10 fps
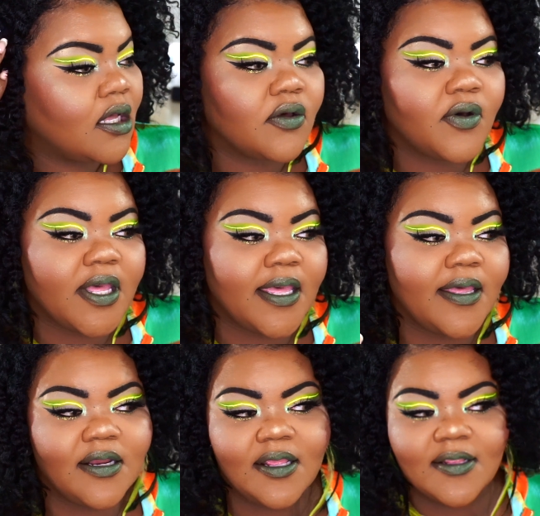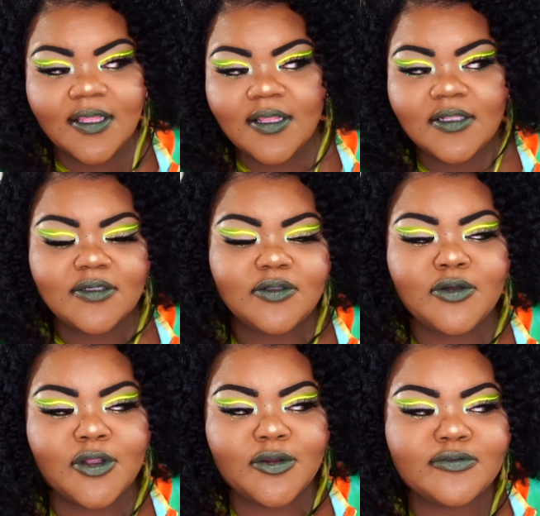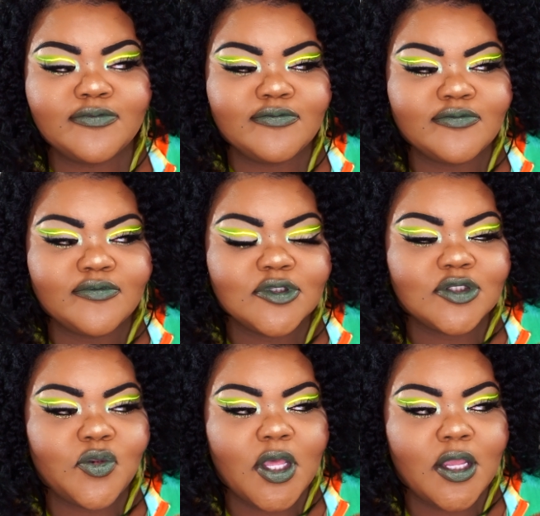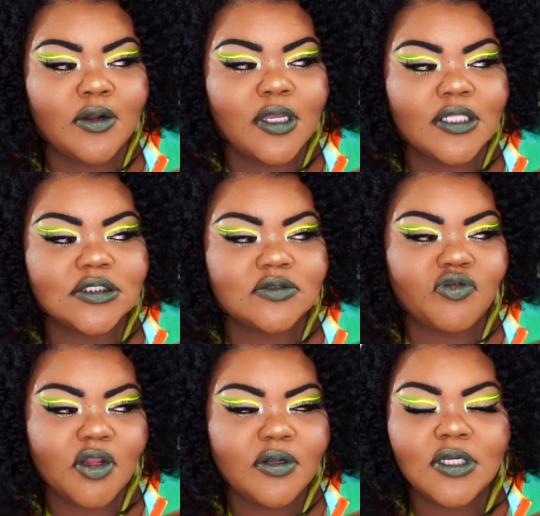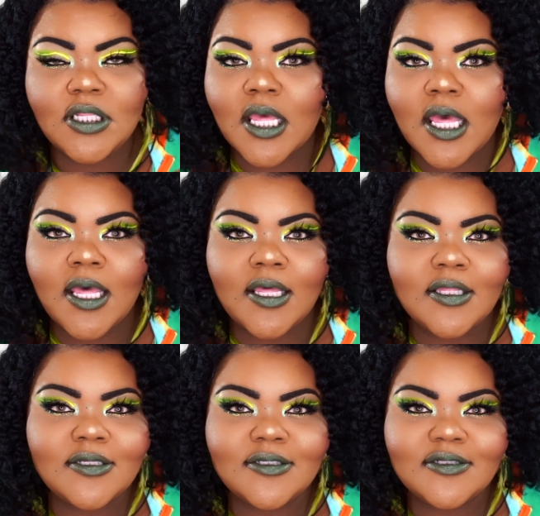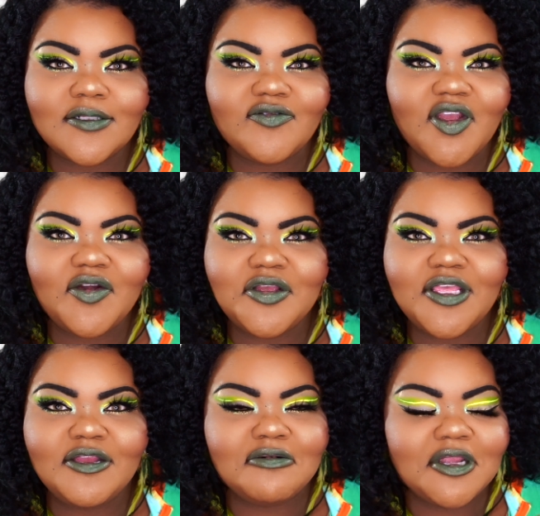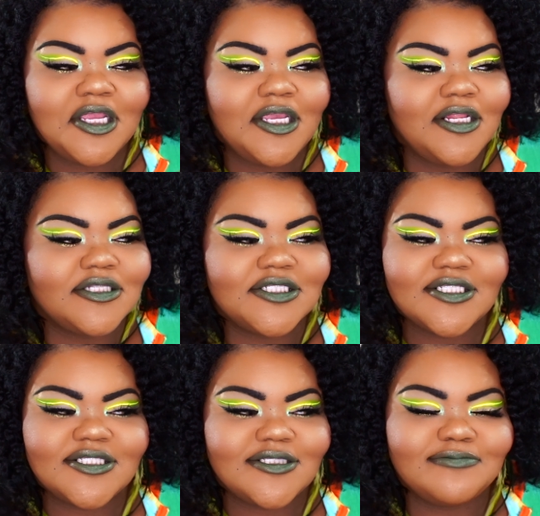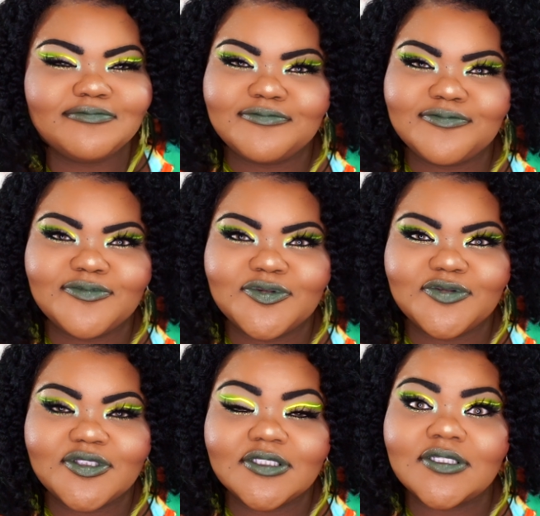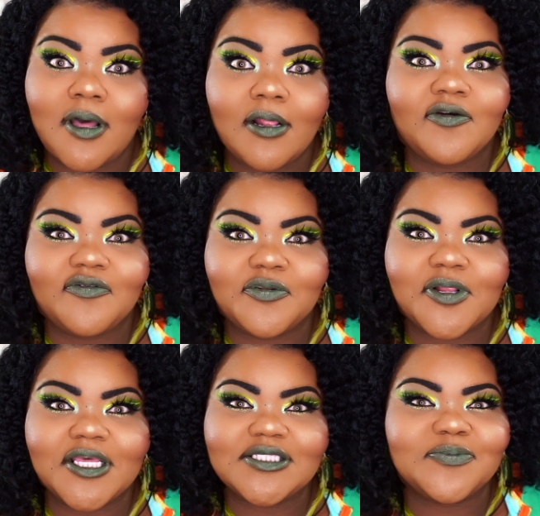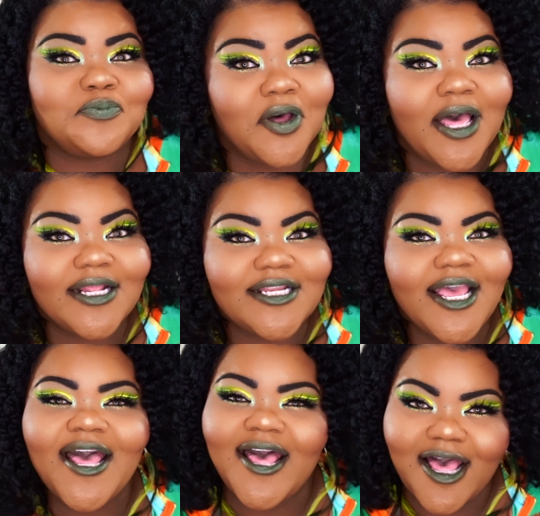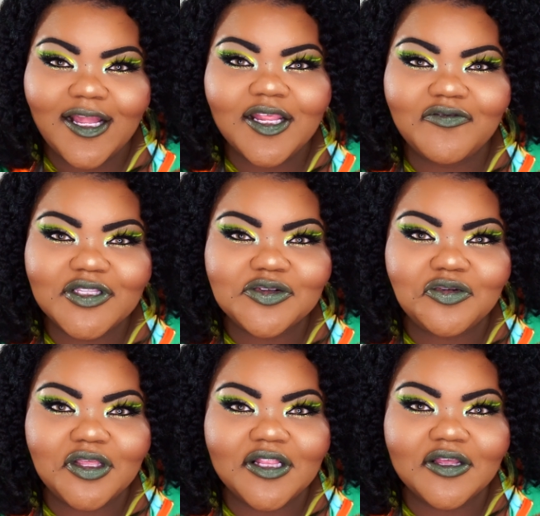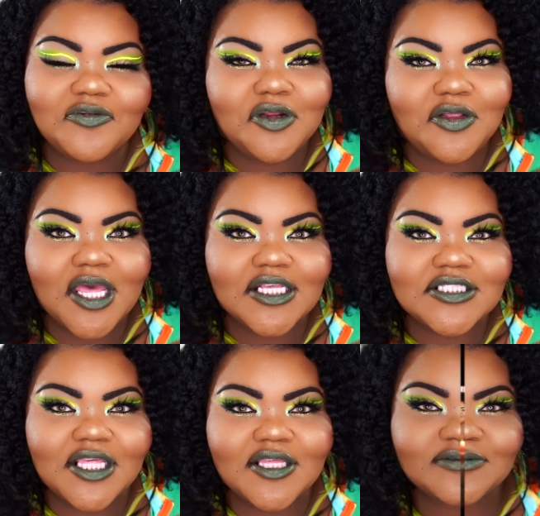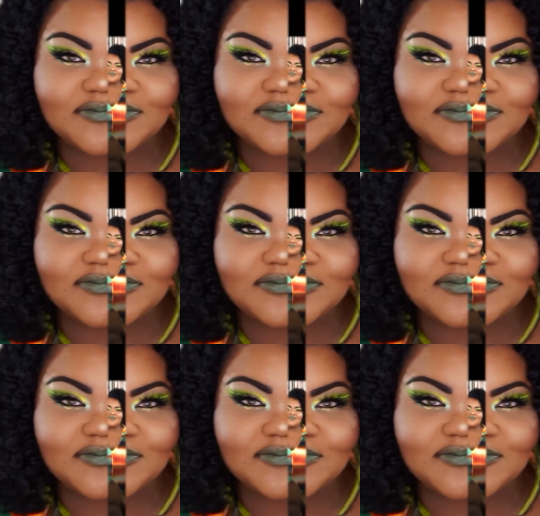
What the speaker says: go ahead and get it, you know, to where it is very neon, very green, just all over the place. But I love this green look. What do you guys think?